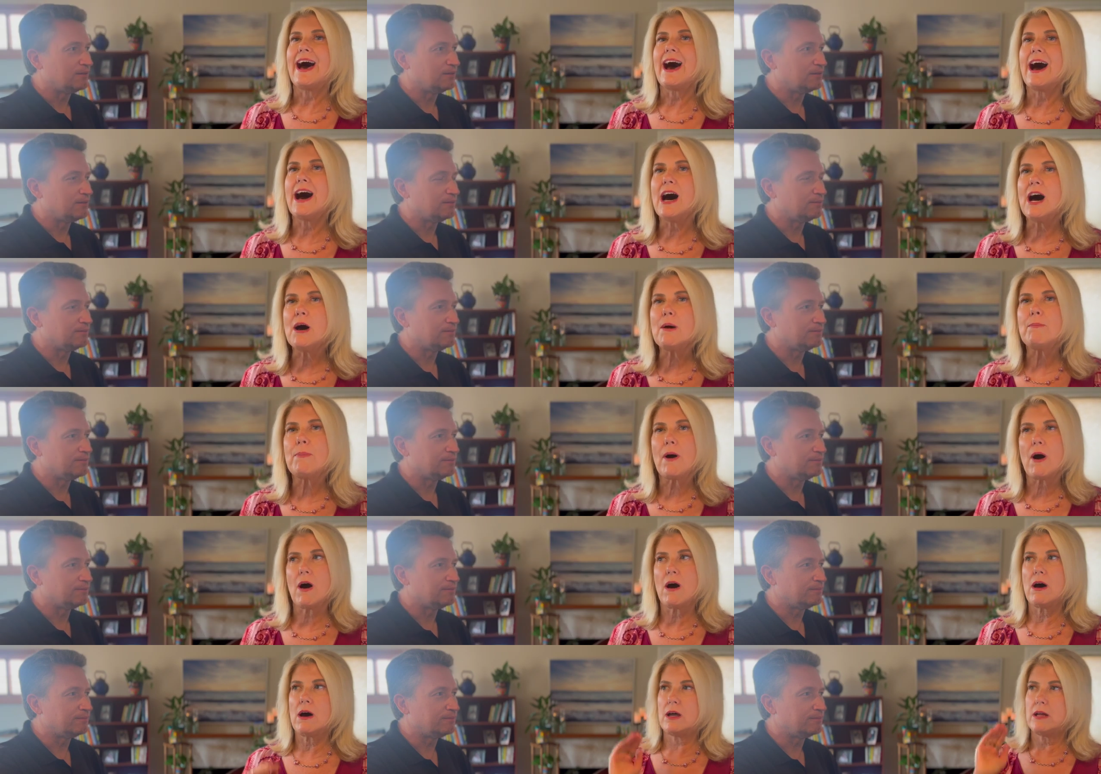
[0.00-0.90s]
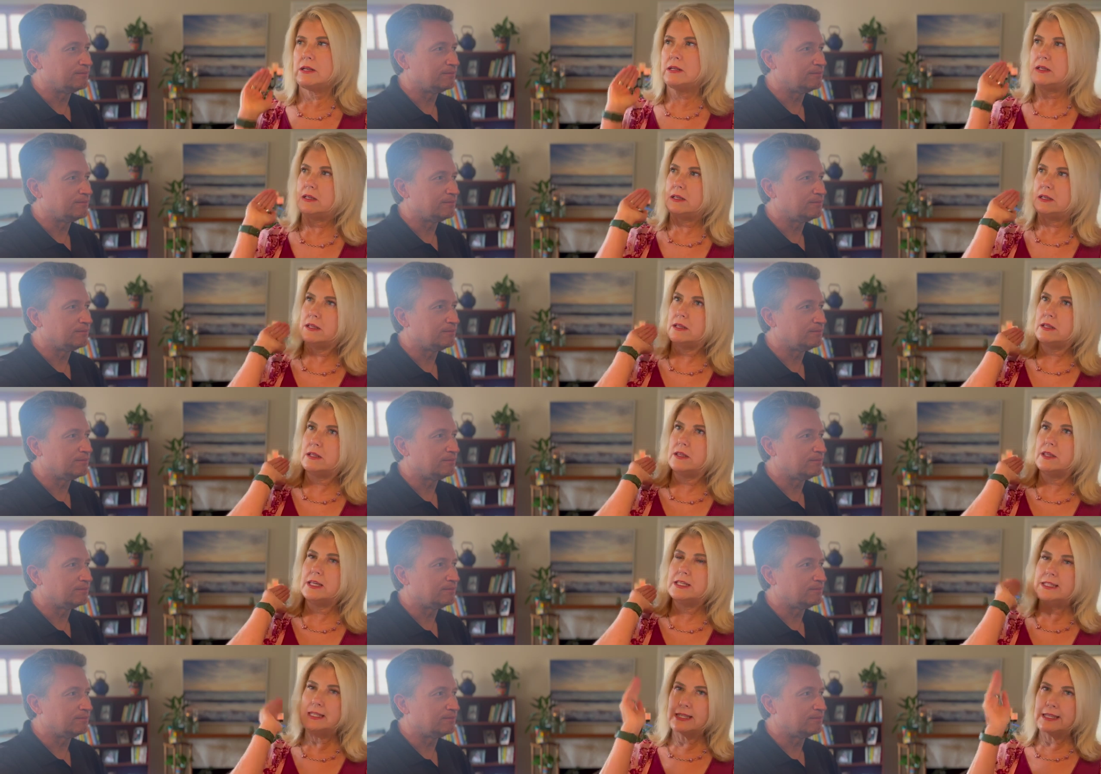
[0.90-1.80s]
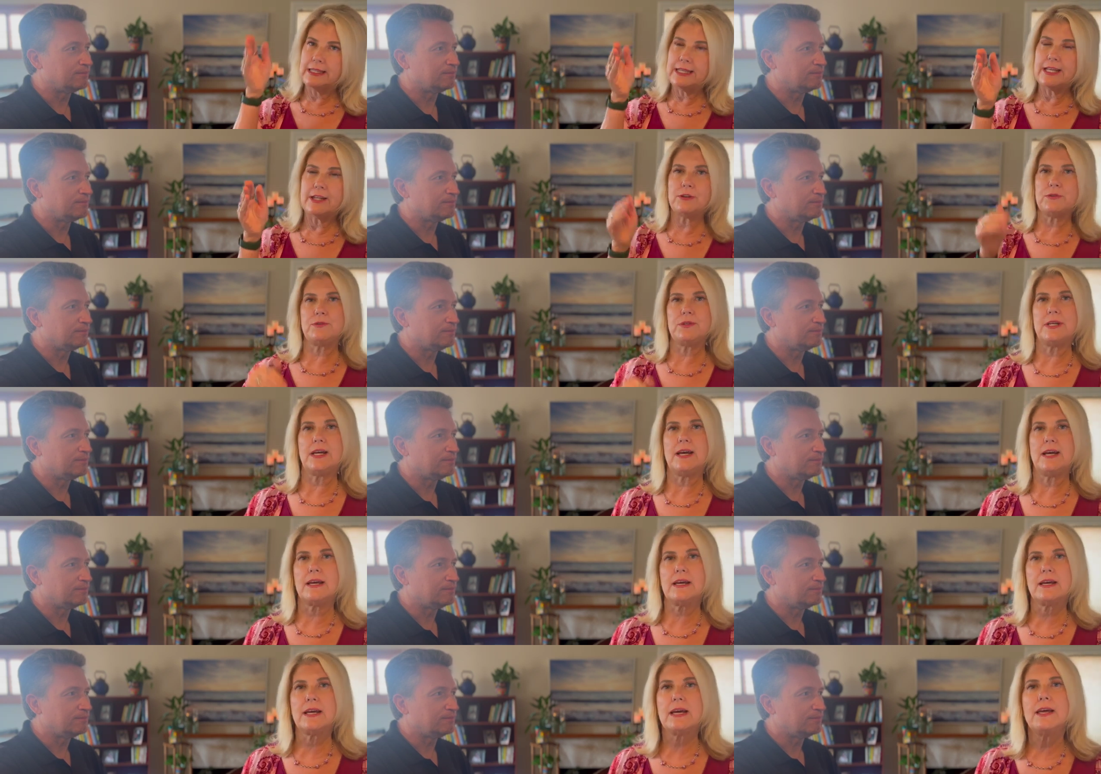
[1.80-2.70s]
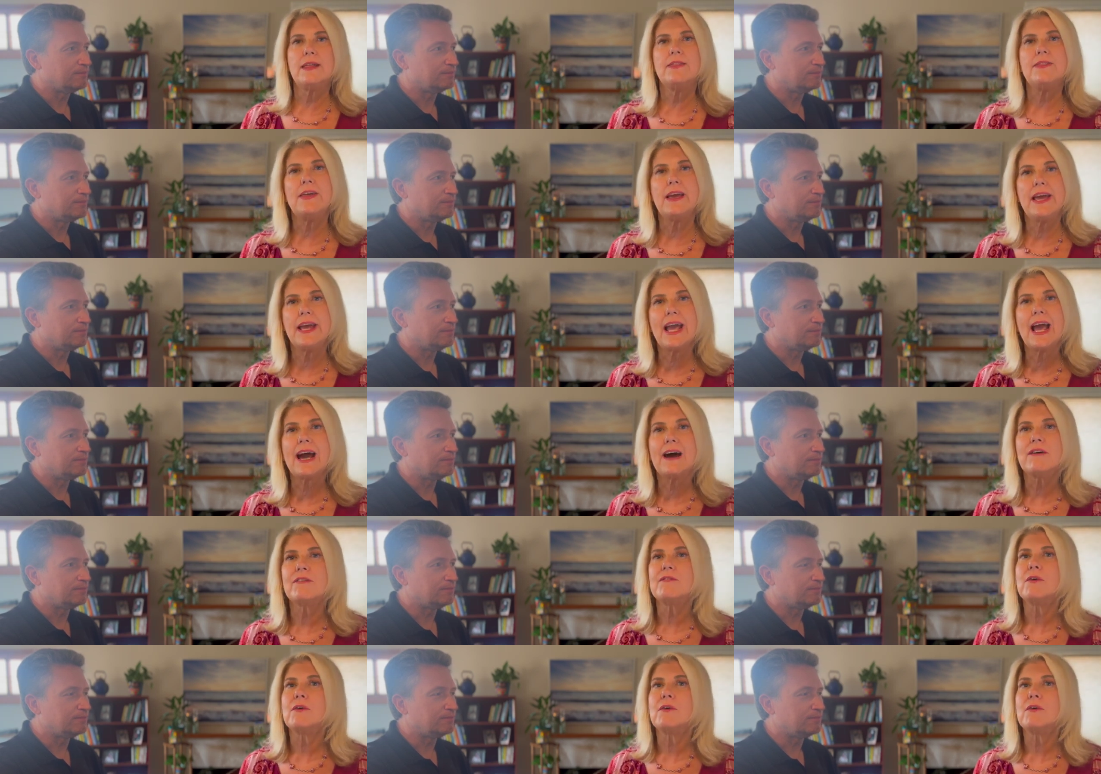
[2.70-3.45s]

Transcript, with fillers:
Speaker 1: up on the Lido deck, they have